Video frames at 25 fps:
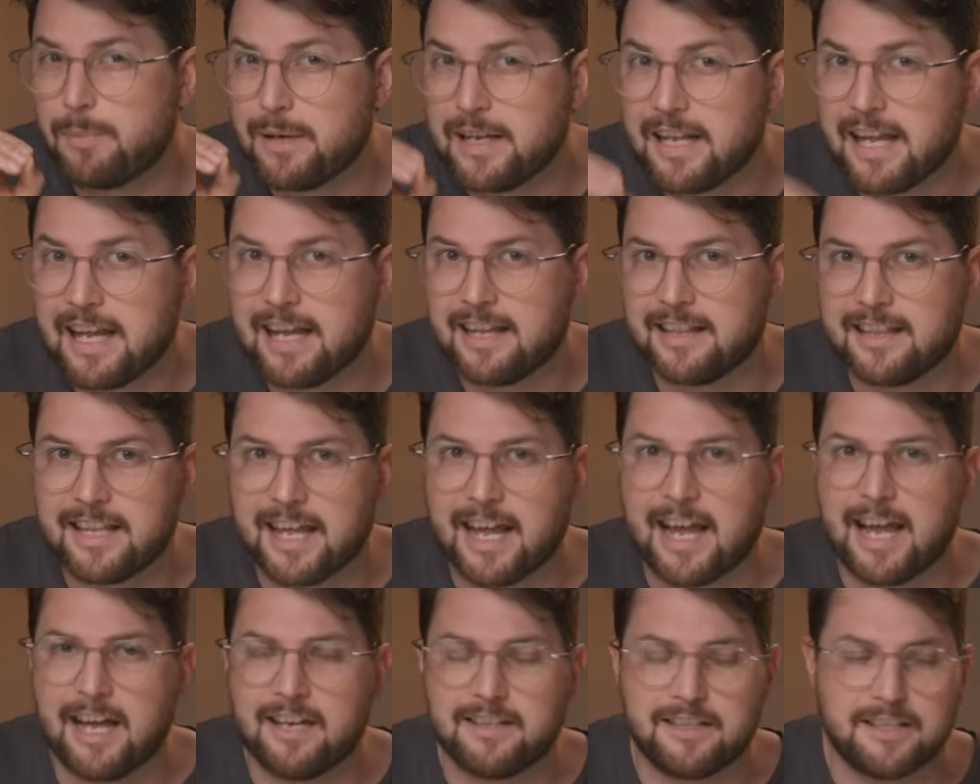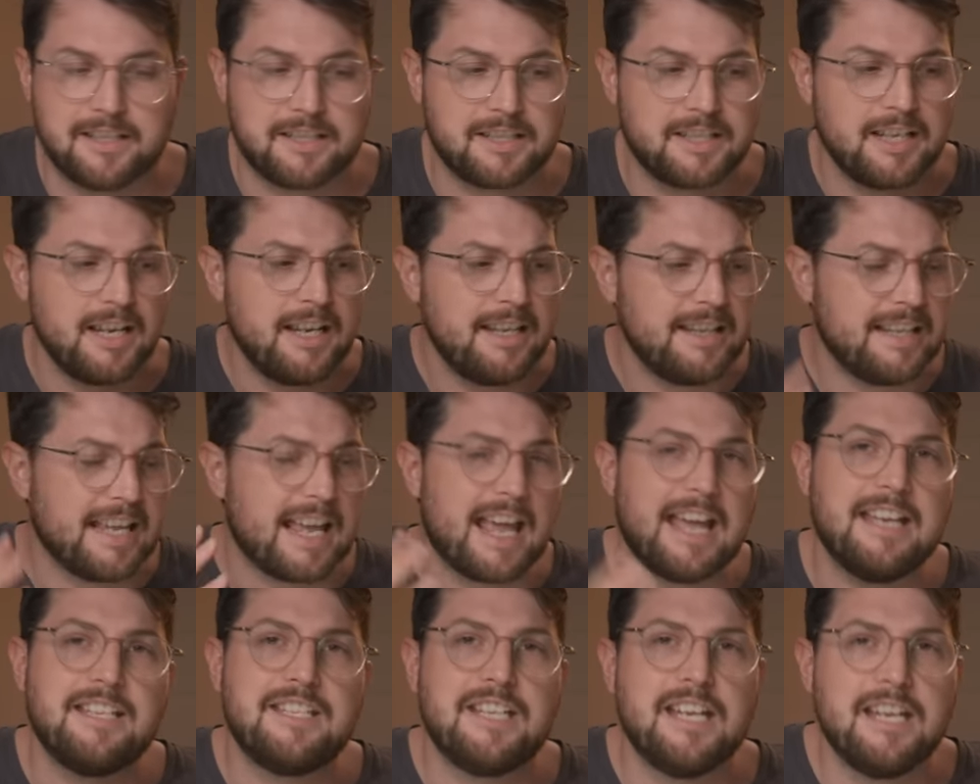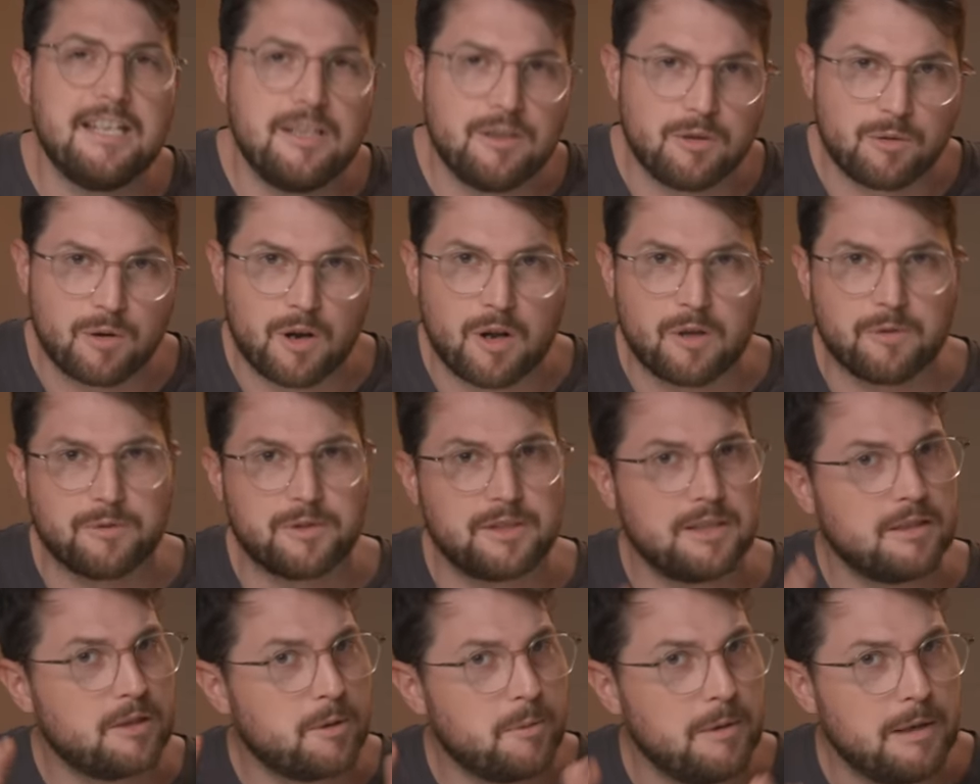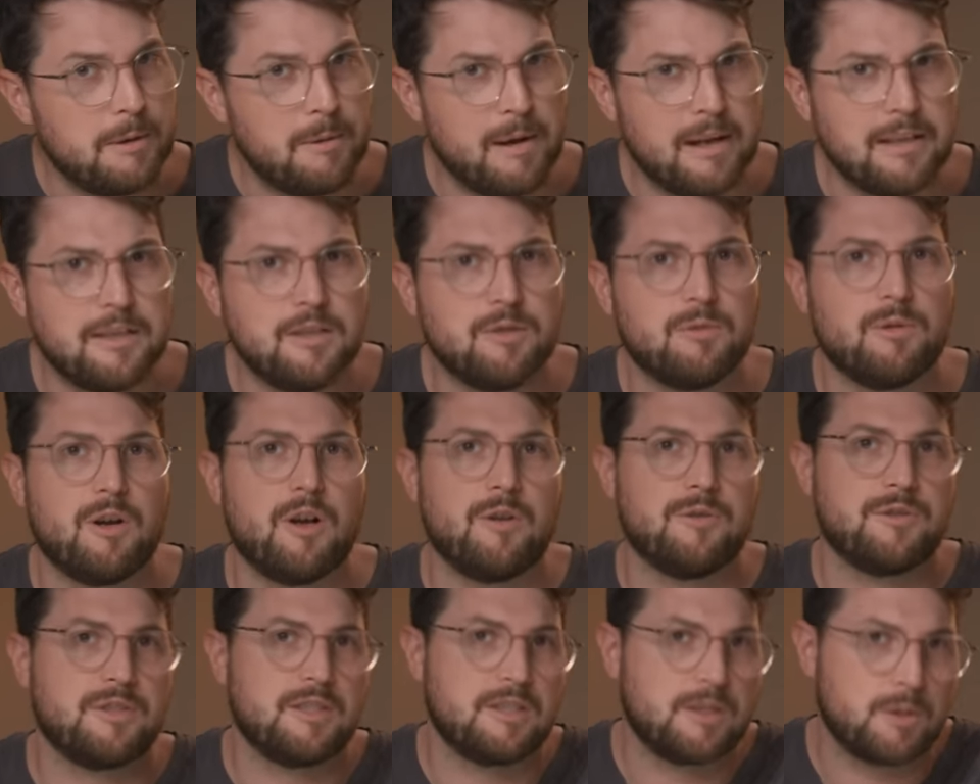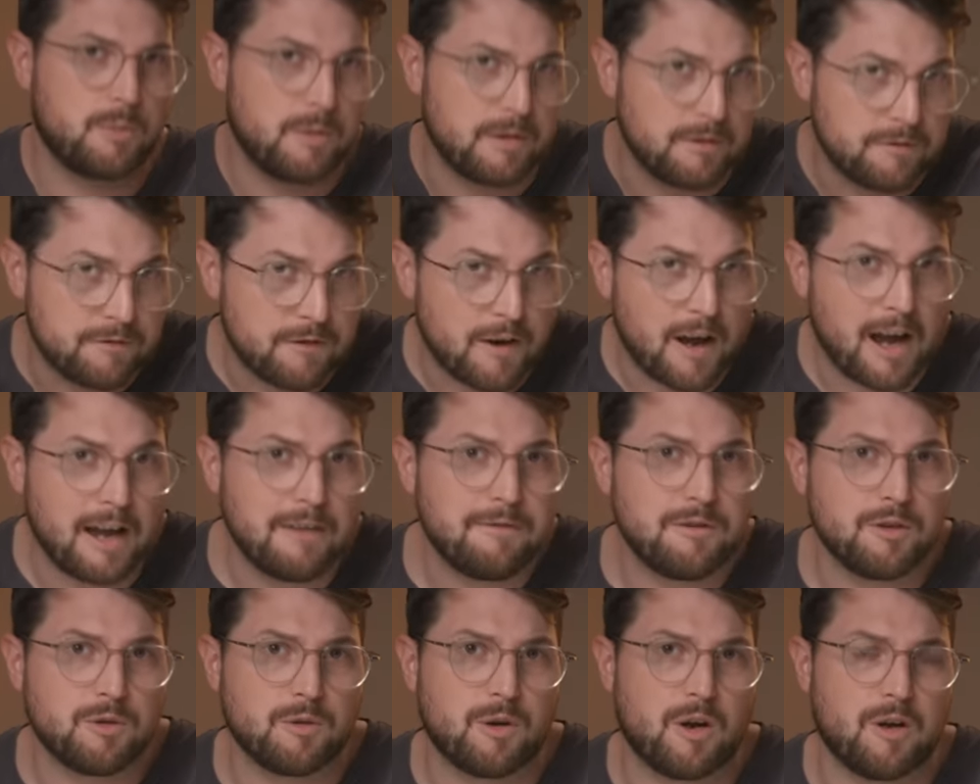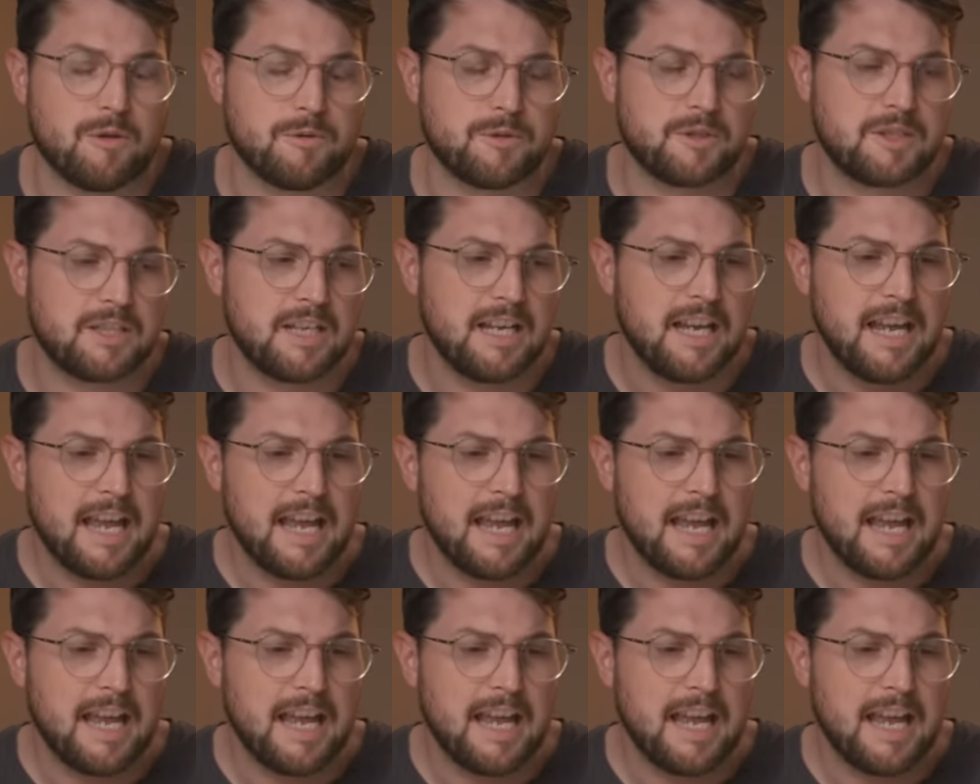have been hit the hardest. The 18-year-olds, the 21-year-olds, the 25-year-olds.